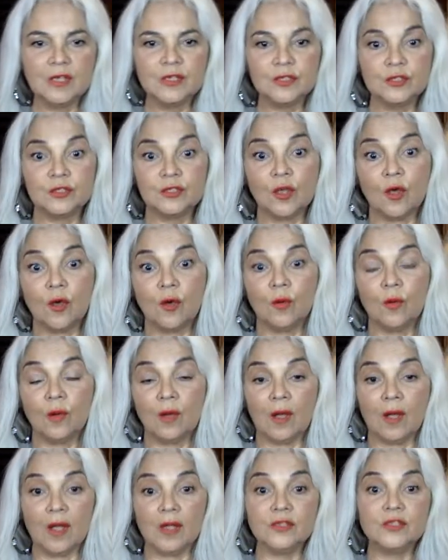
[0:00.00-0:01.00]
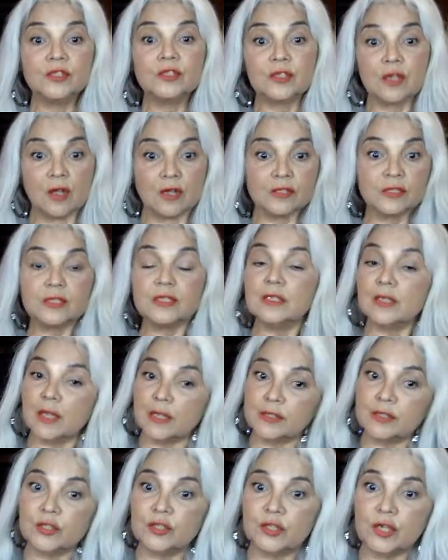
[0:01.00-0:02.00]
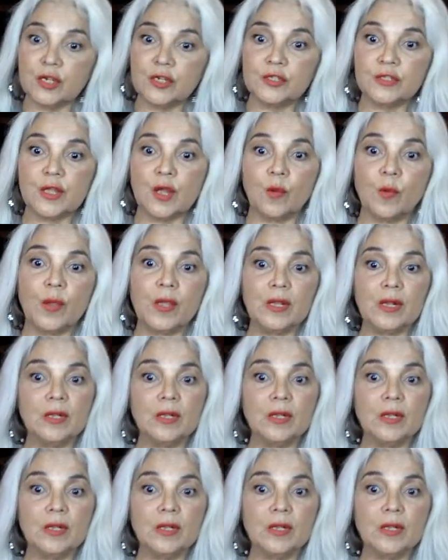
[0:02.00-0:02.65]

So I just constantly like to change that way.